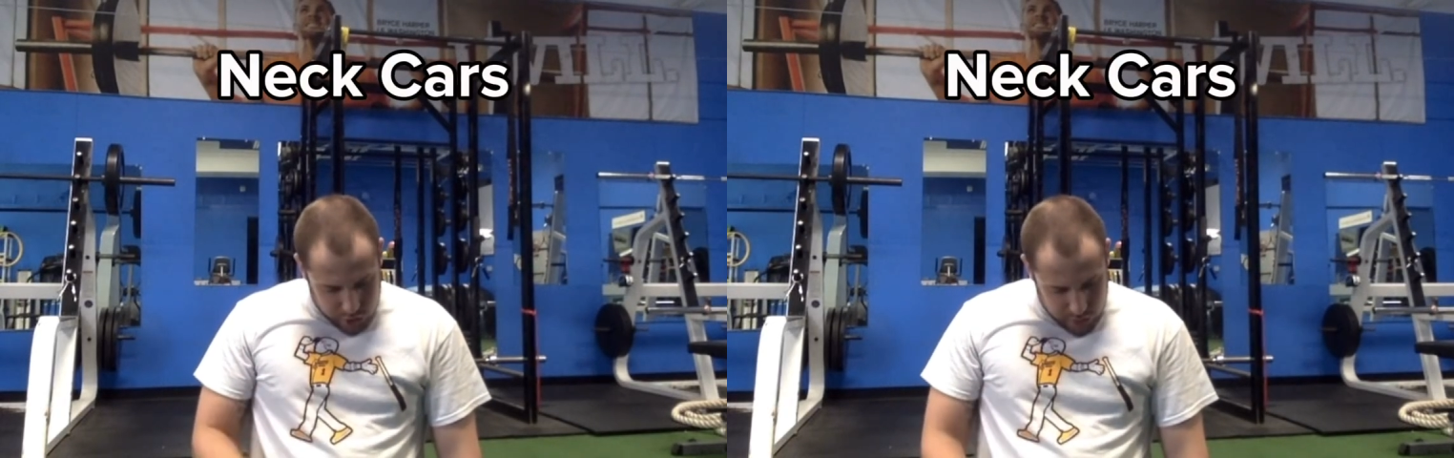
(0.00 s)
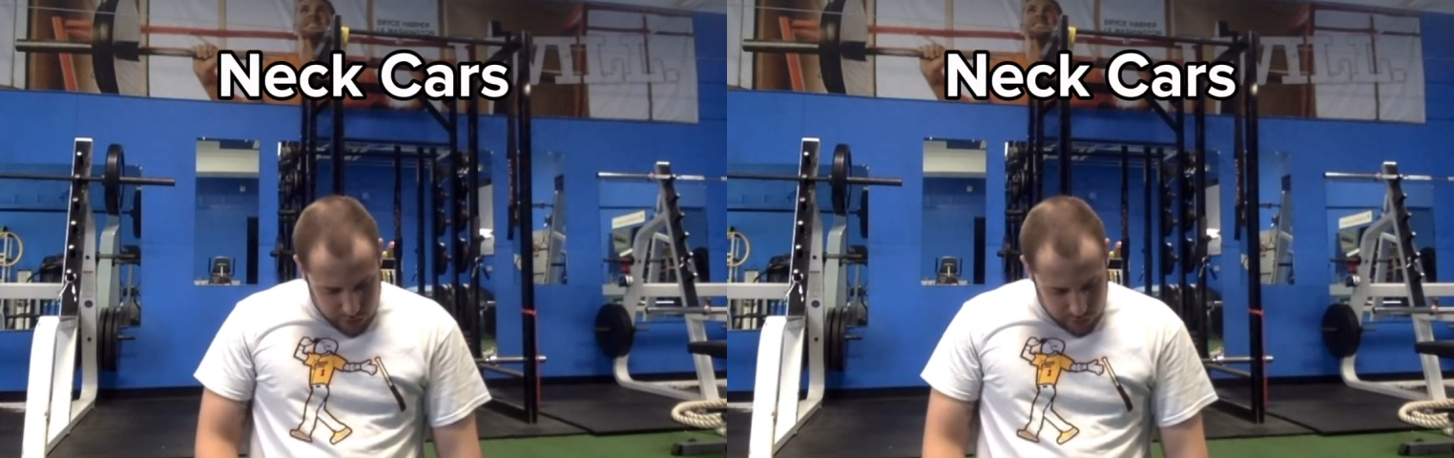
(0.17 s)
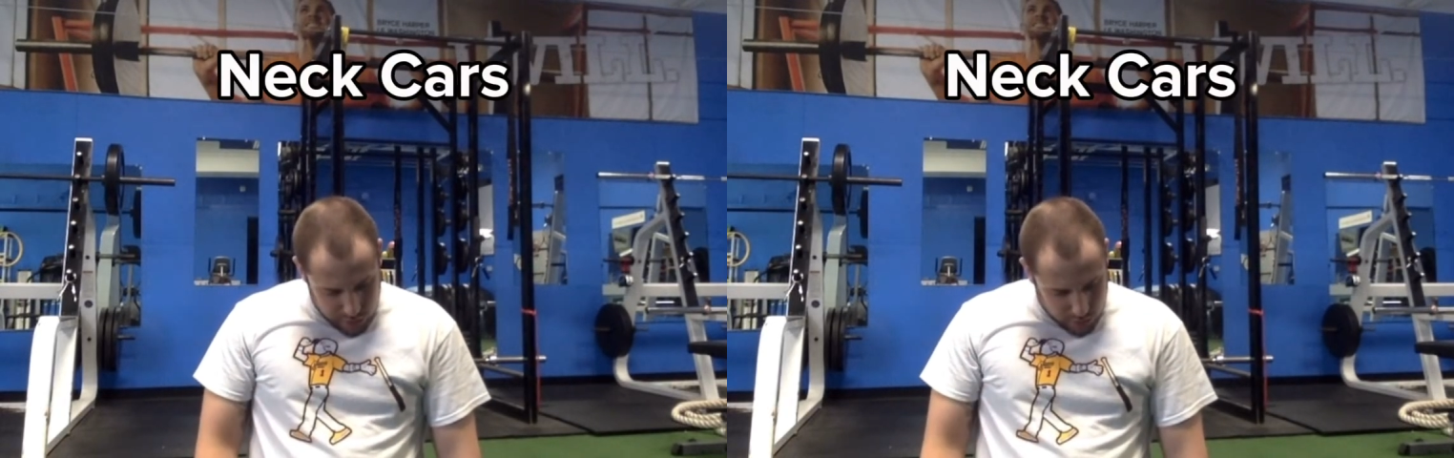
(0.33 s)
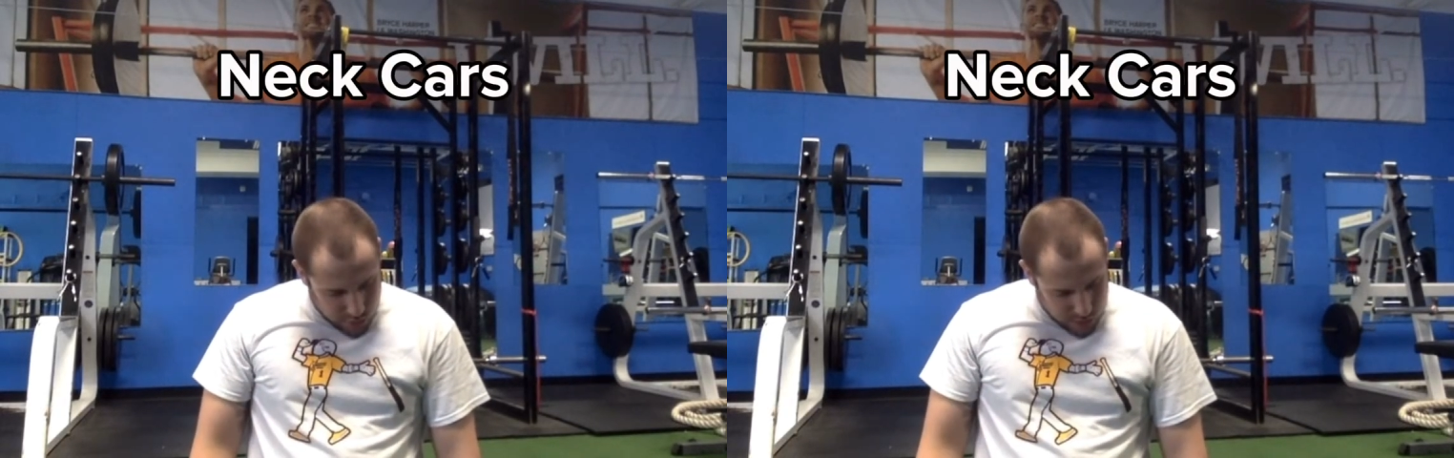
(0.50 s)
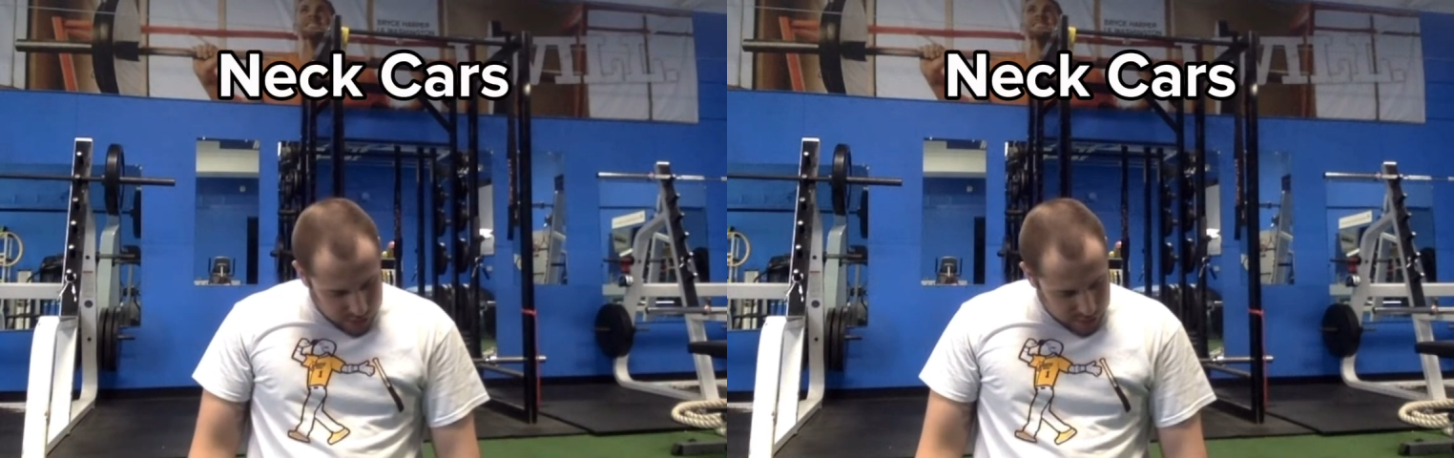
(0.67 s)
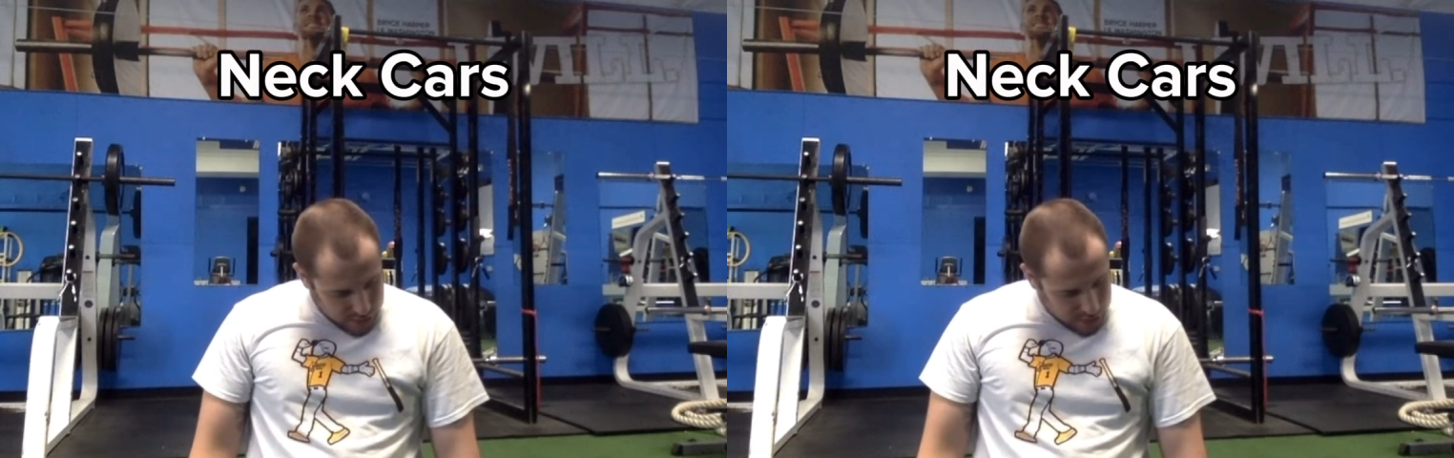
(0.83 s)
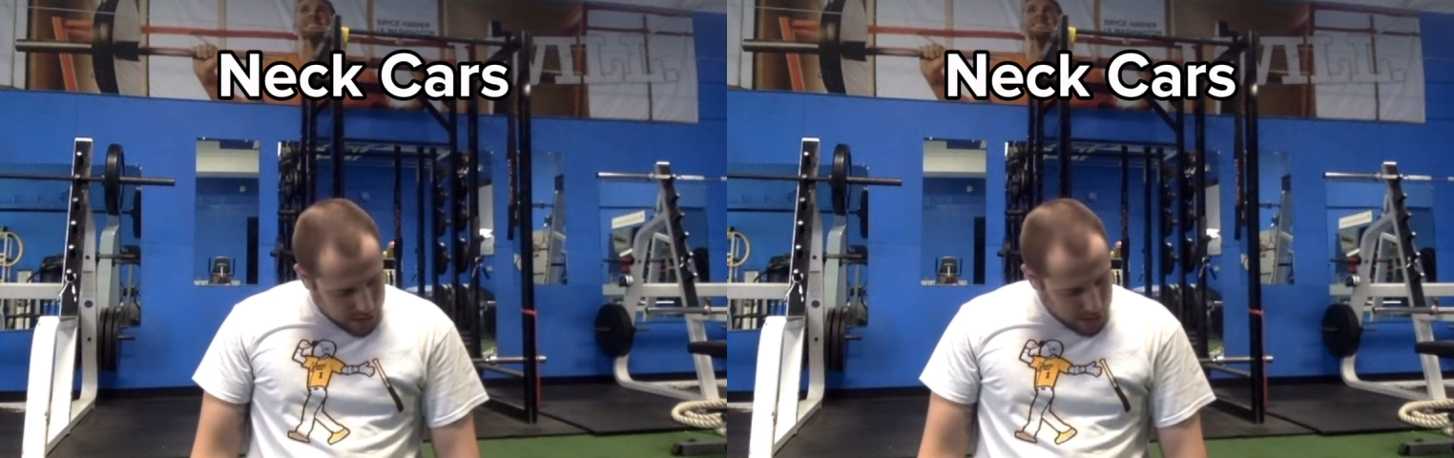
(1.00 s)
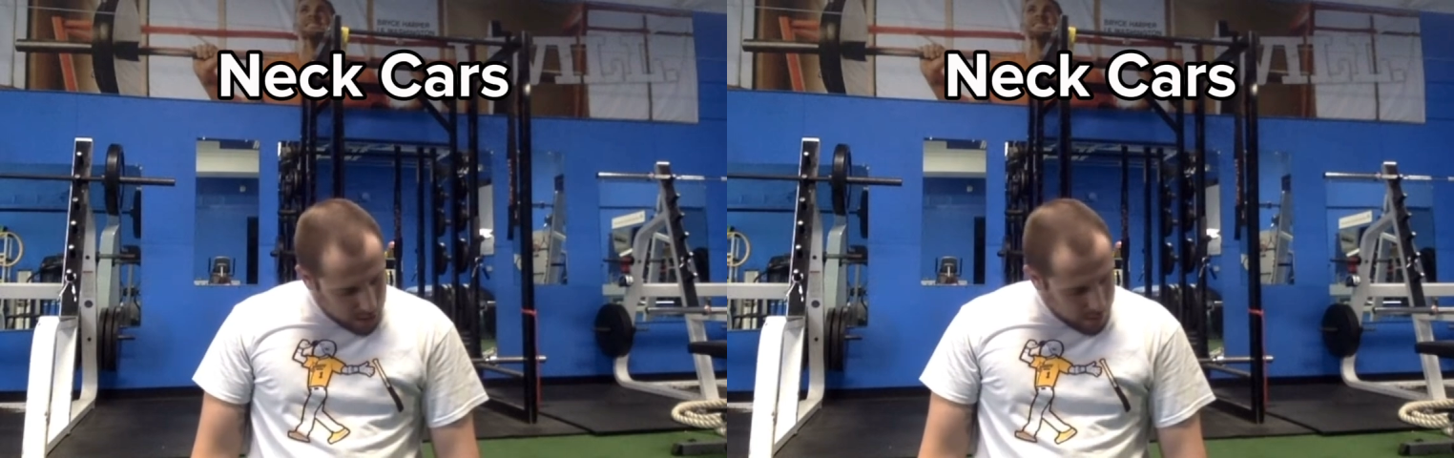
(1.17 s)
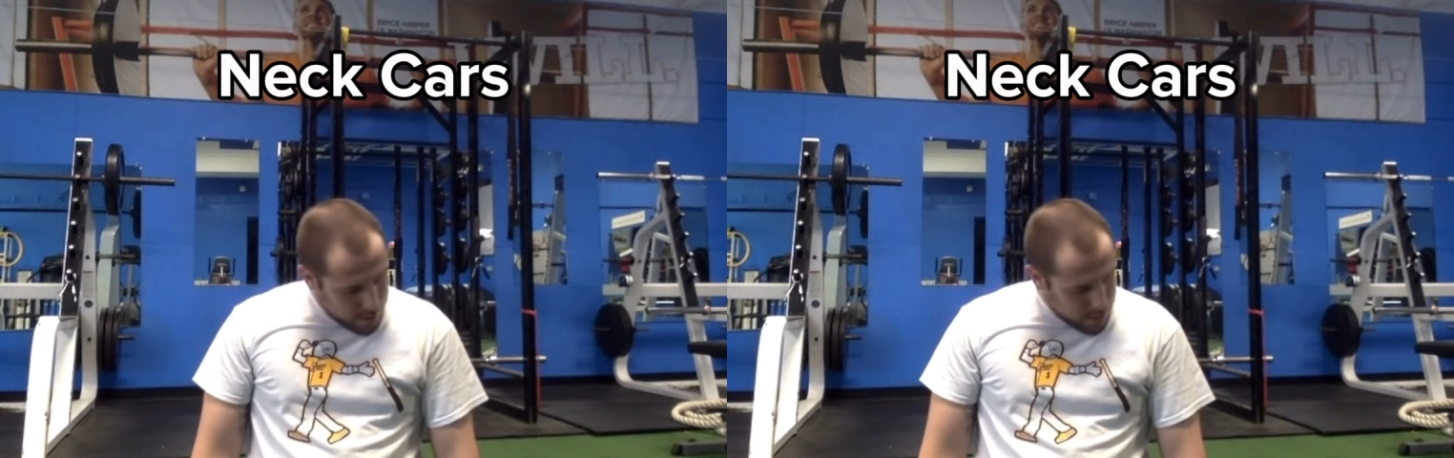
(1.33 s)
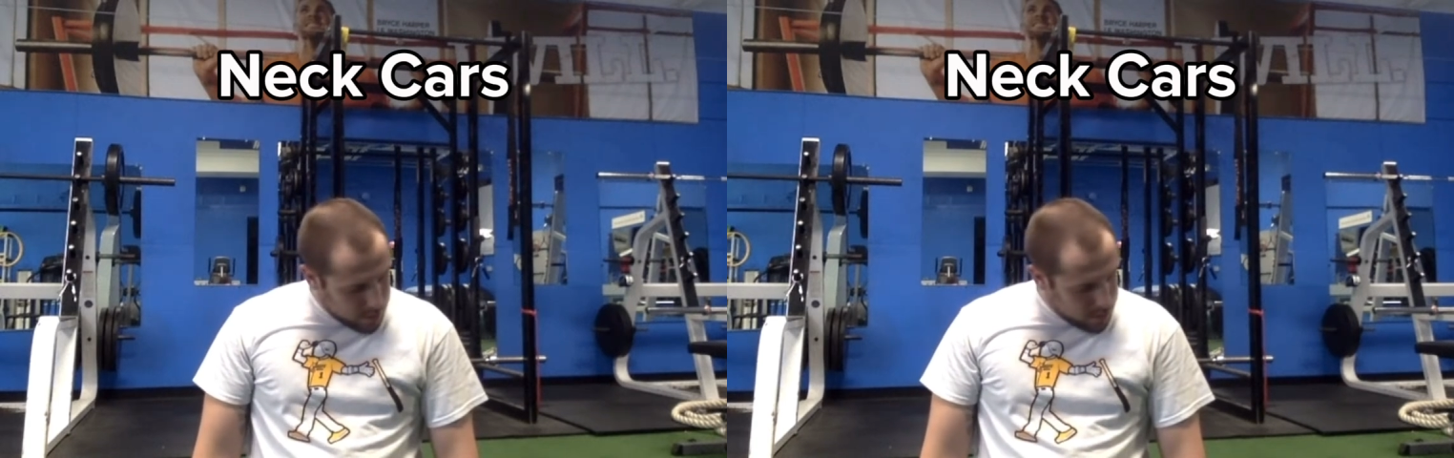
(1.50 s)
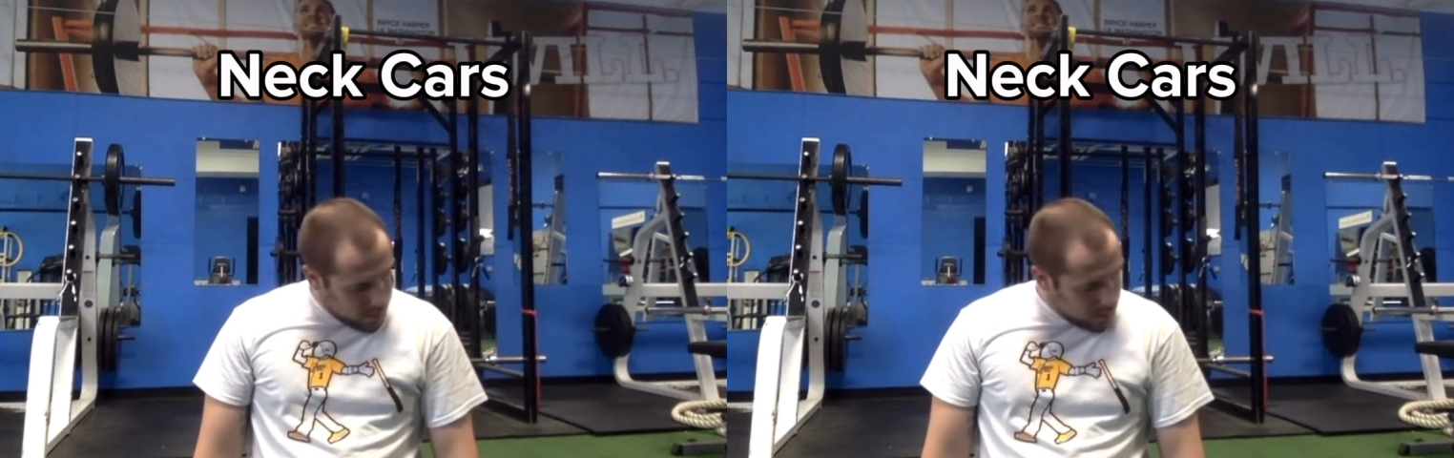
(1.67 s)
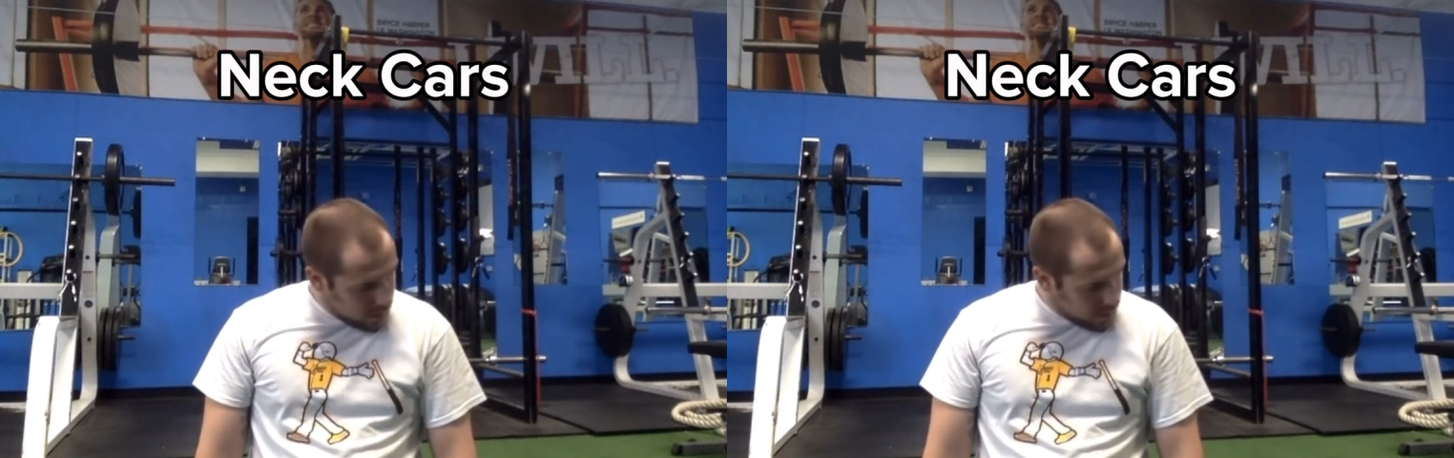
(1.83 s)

chin across our collarbone